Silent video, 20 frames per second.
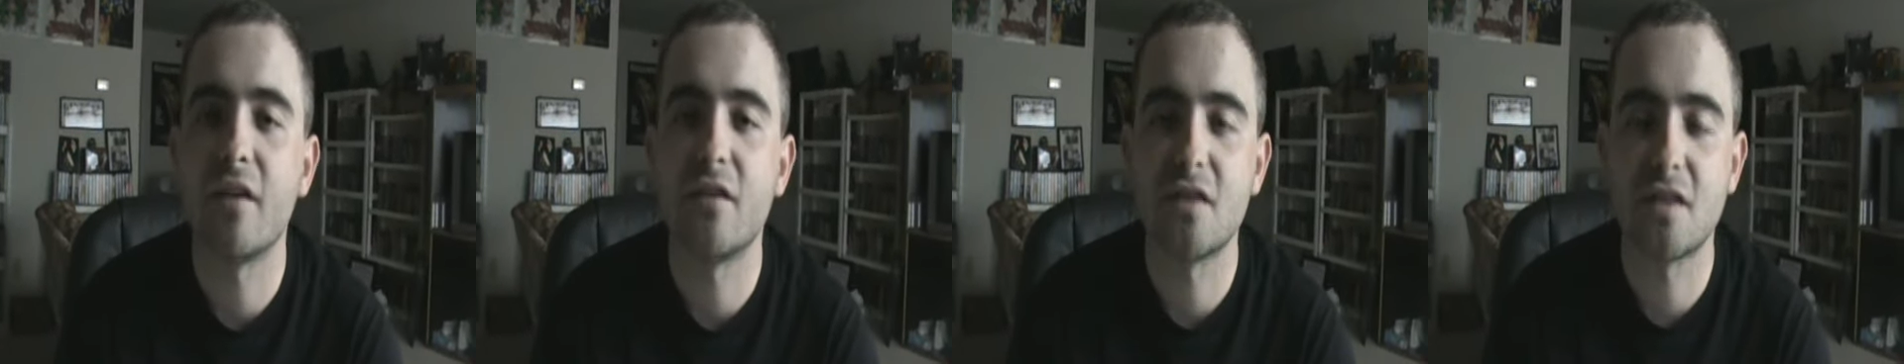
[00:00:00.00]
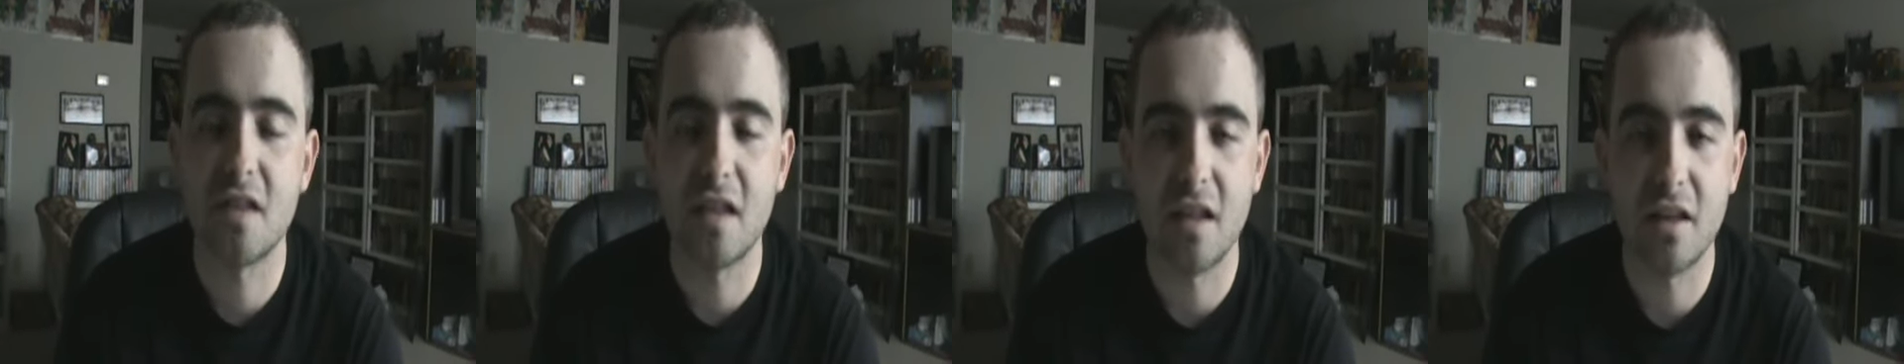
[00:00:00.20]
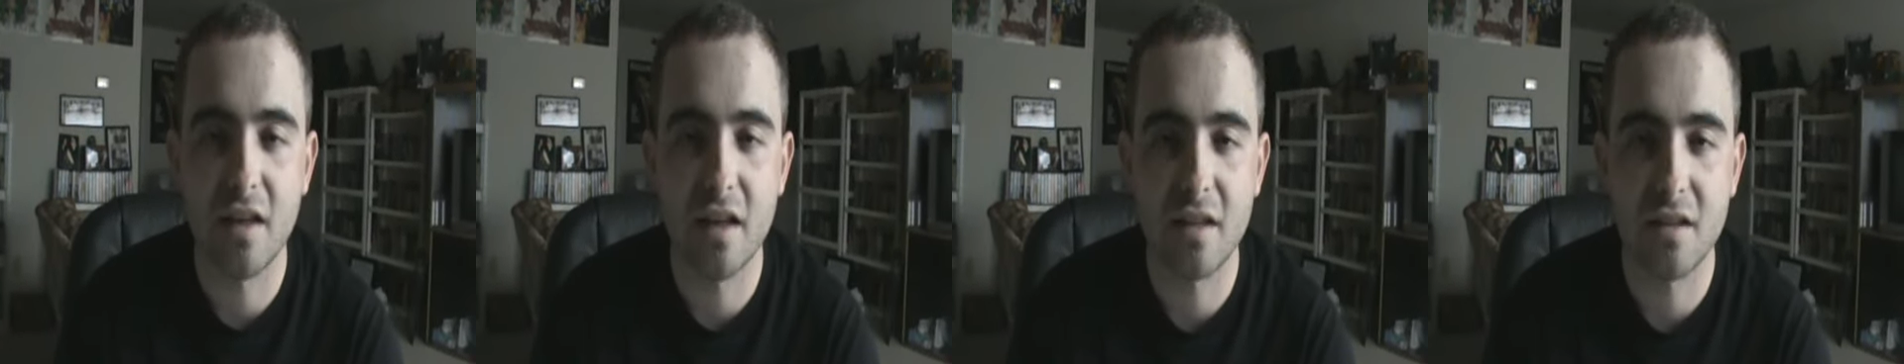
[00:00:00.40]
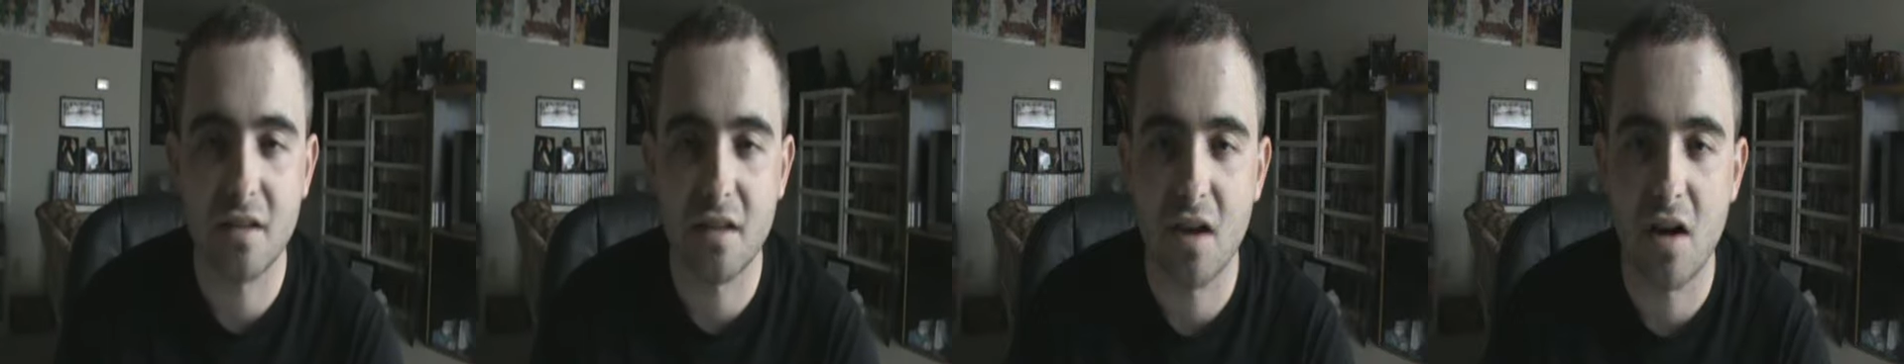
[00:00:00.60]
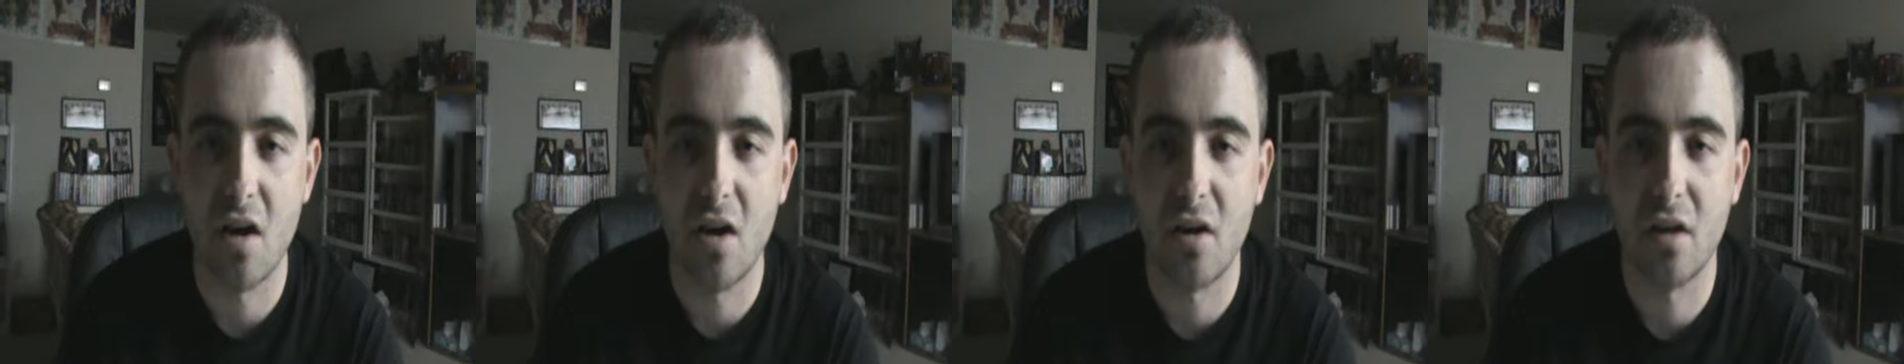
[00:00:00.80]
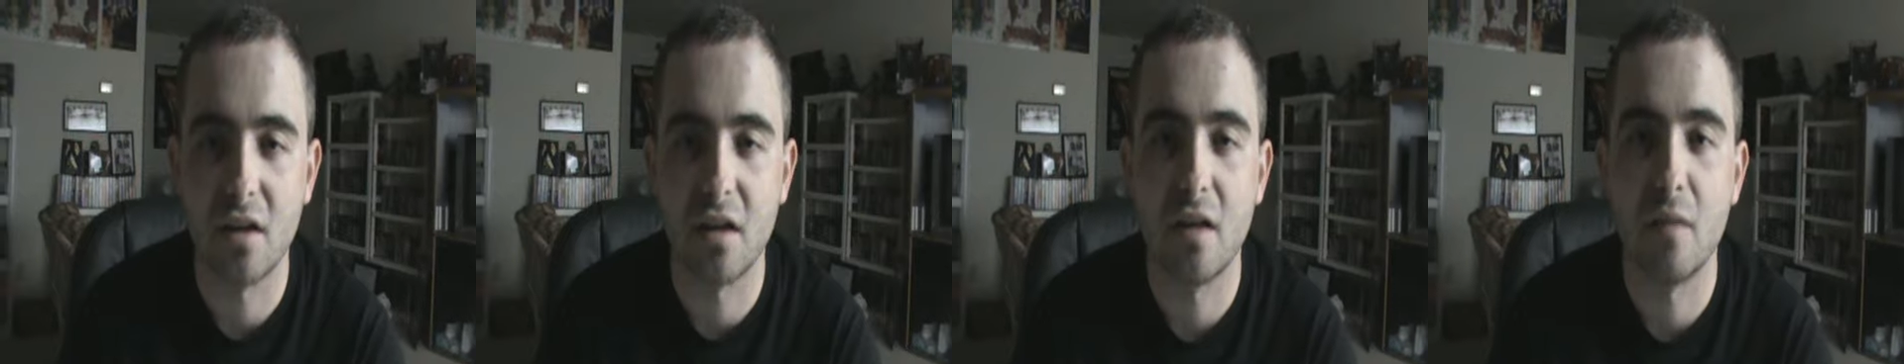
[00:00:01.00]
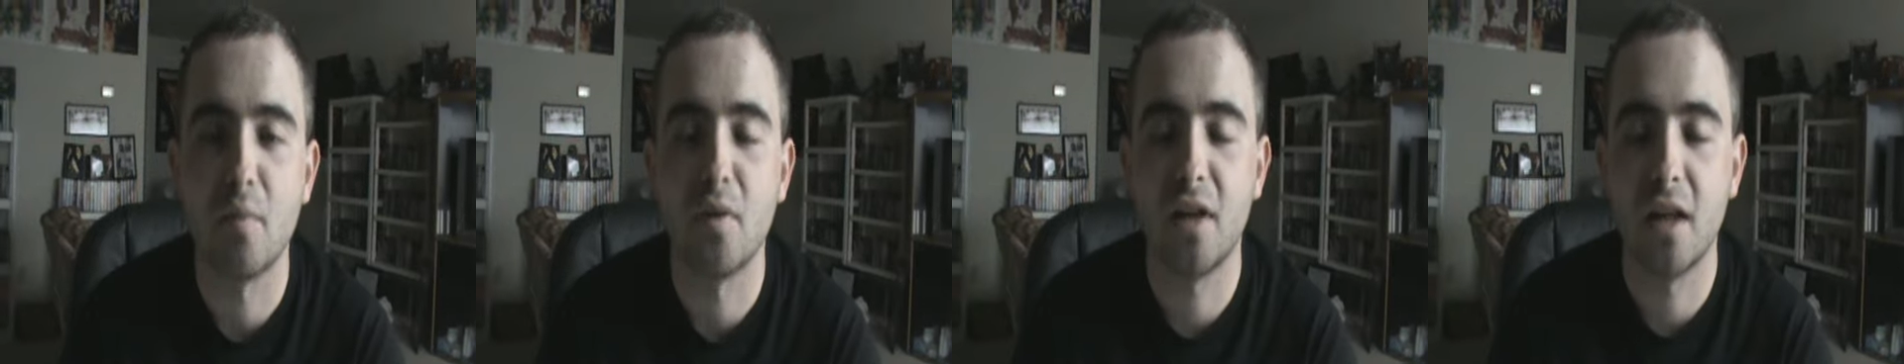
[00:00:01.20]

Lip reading: have seen that song